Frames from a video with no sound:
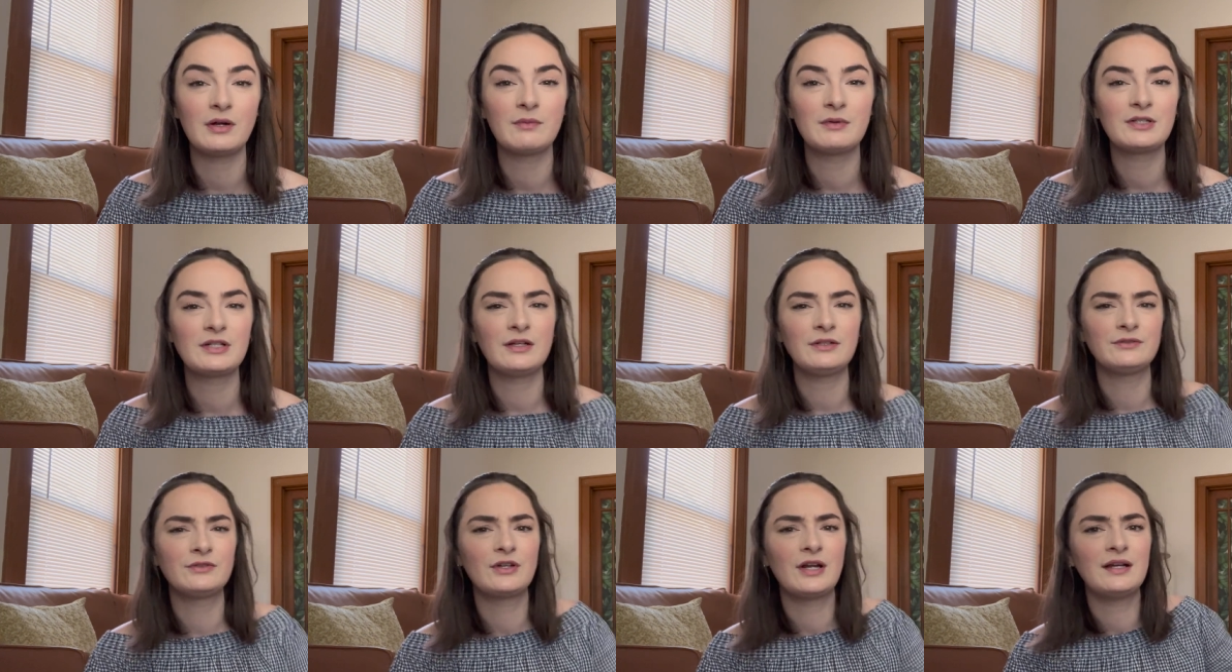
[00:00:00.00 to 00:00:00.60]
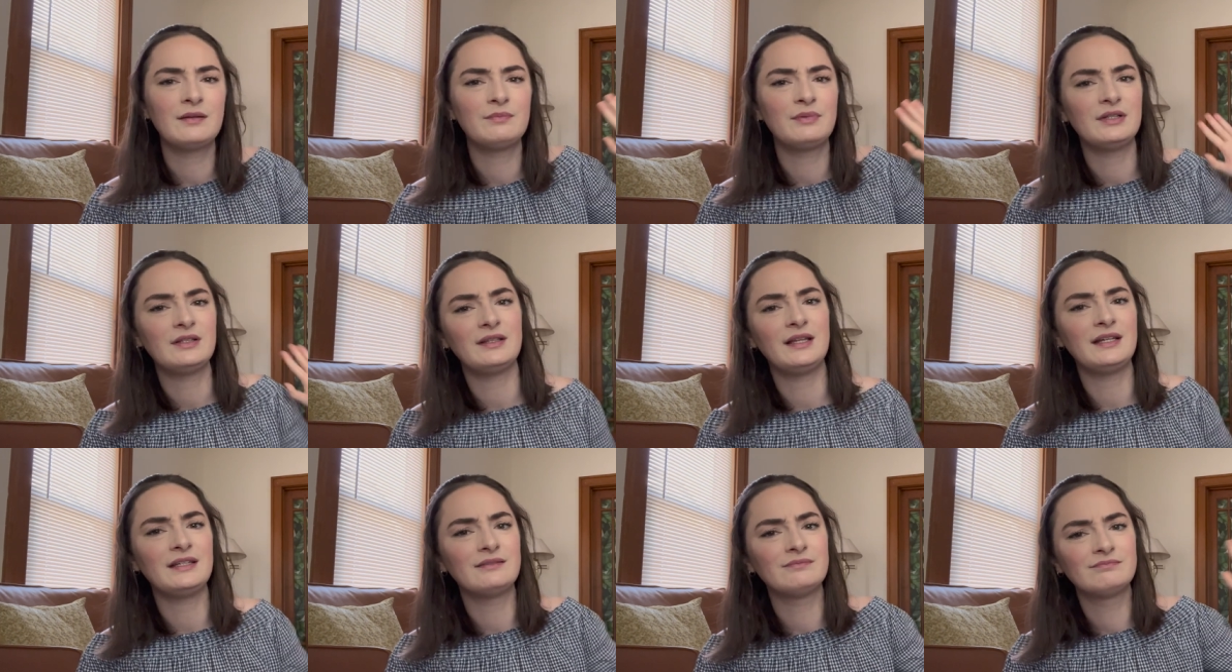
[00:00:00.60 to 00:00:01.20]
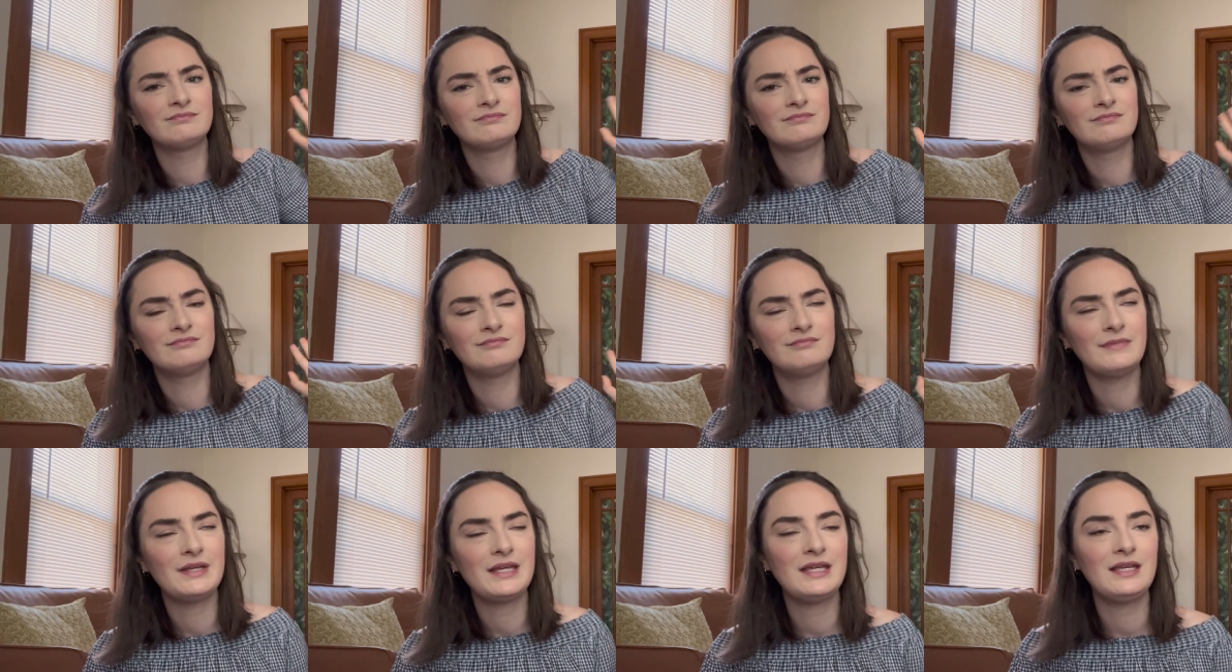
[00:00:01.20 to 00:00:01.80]
which I'll try to put like
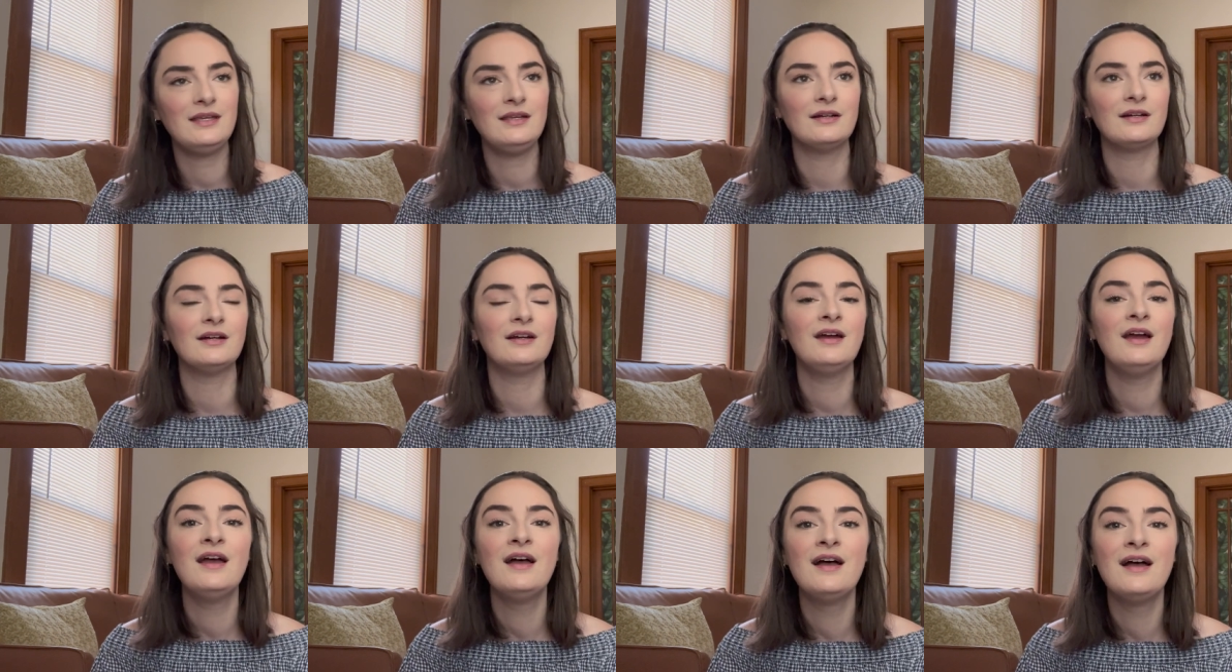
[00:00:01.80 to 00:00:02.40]
here.